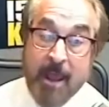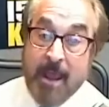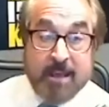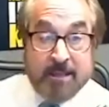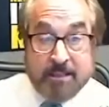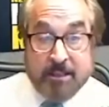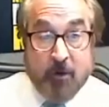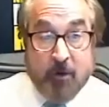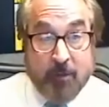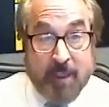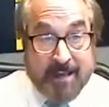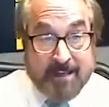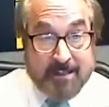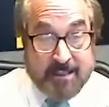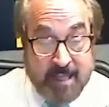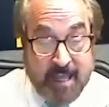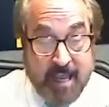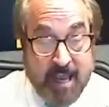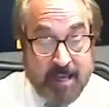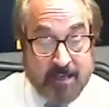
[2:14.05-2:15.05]
So that's
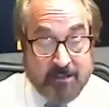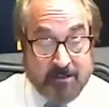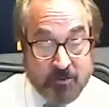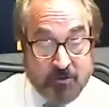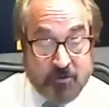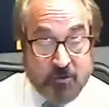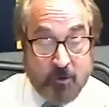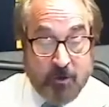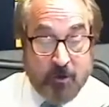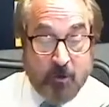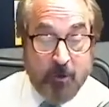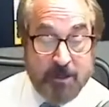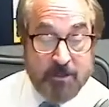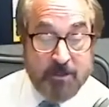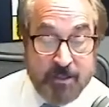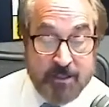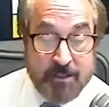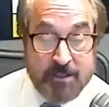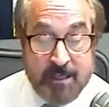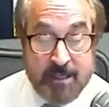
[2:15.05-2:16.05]
the answer to a
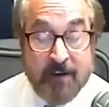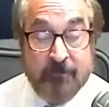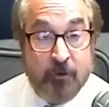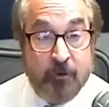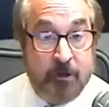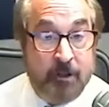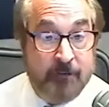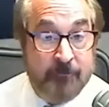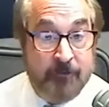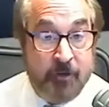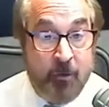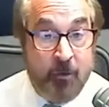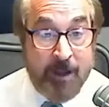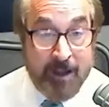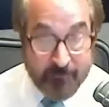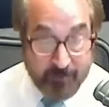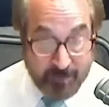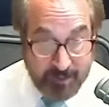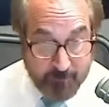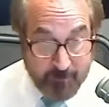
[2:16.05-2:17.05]
question several of you
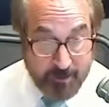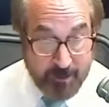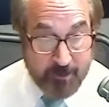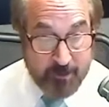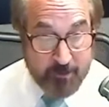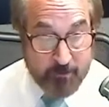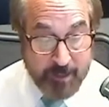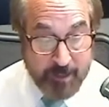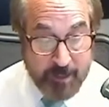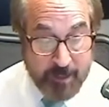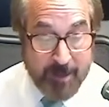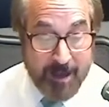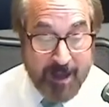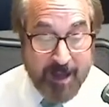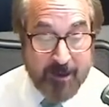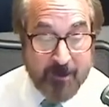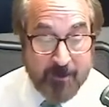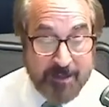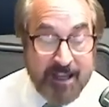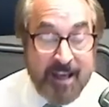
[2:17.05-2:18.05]
have emailed me
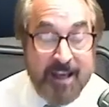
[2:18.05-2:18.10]
about.